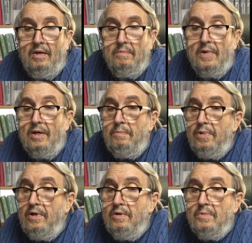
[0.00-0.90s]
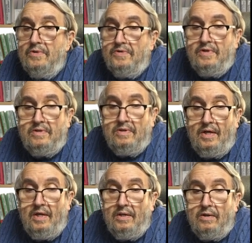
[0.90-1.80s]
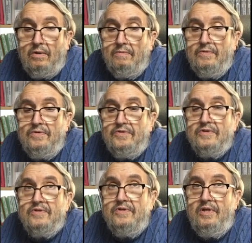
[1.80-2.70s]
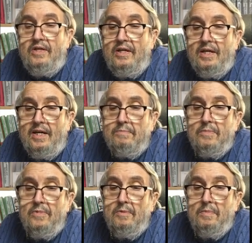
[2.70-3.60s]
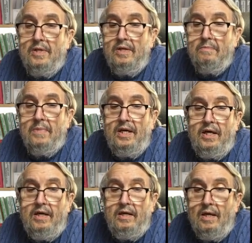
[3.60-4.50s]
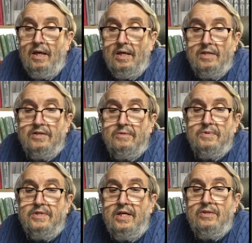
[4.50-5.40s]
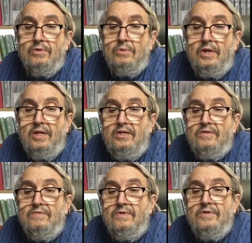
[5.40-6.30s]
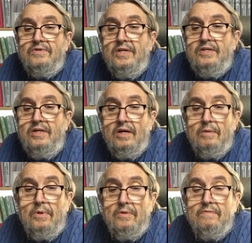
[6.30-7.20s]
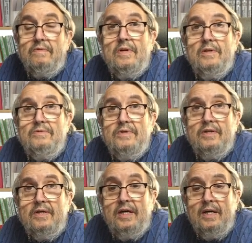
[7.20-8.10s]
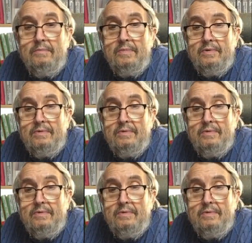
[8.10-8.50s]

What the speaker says: My opinion was that the conference succeeded admirably in making a substantial case for the setting up of Closing the Gap.